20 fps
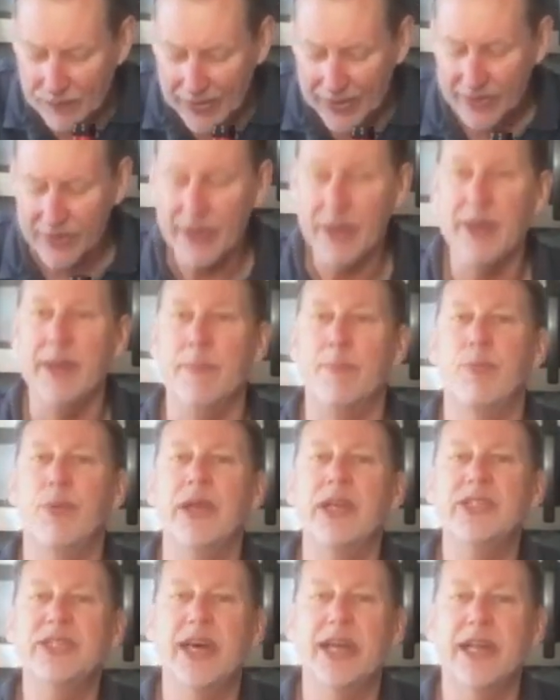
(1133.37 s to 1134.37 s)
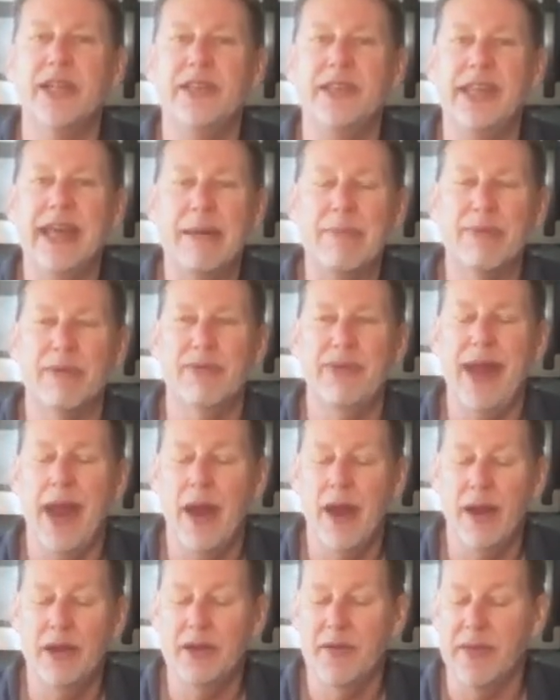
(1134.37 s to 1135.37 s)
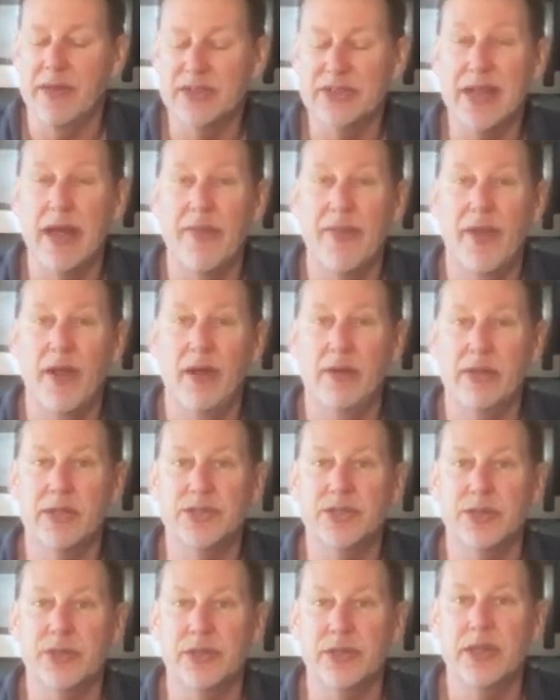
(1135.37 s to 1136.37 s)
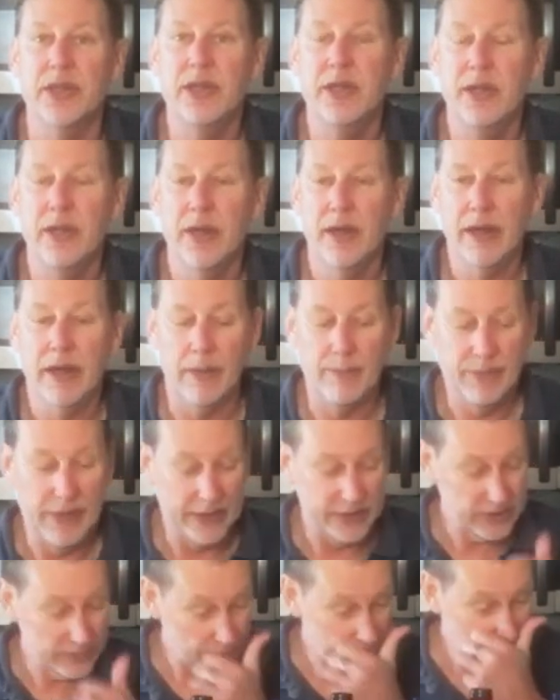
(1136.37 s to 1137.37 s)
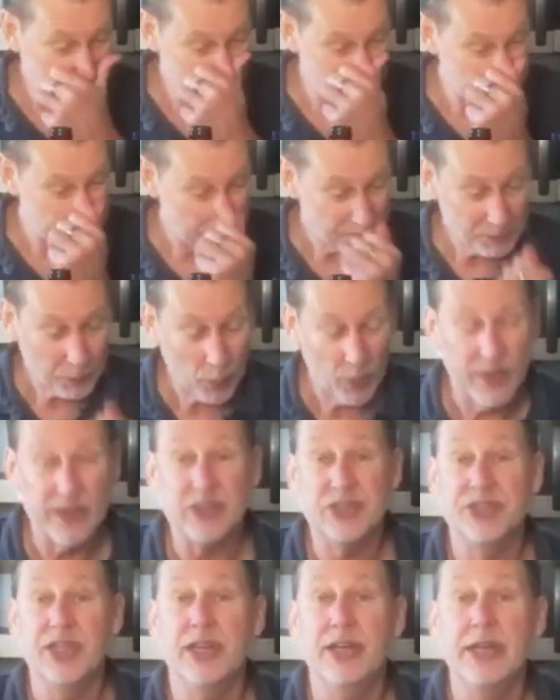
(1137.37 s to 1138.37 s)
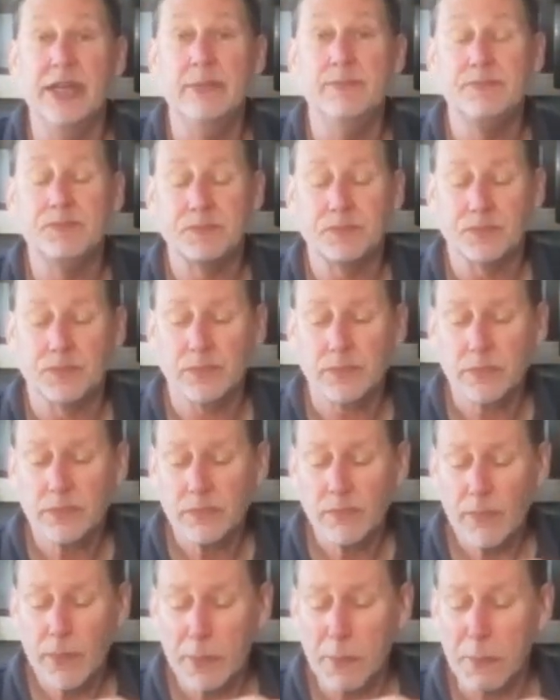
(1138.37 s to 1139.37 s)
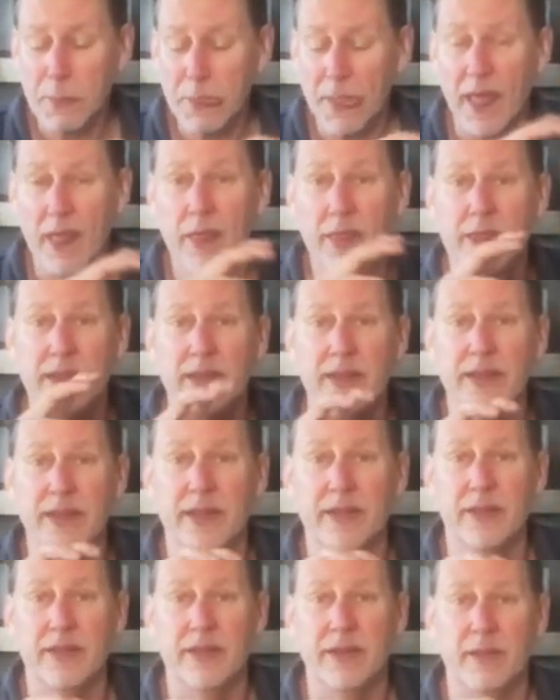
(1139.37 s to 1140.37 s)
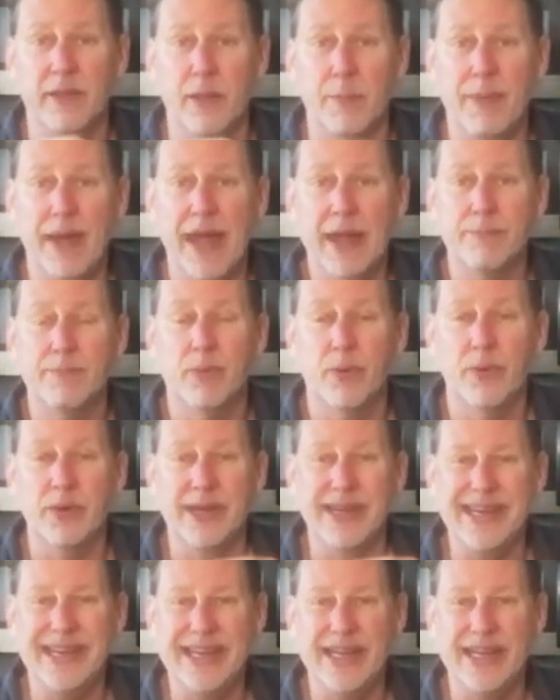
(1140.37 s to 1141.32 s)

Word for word: it, it, it, brings out a depth of character that's not there on its own. Um, and sometimes with acidity, the, the, the, backbone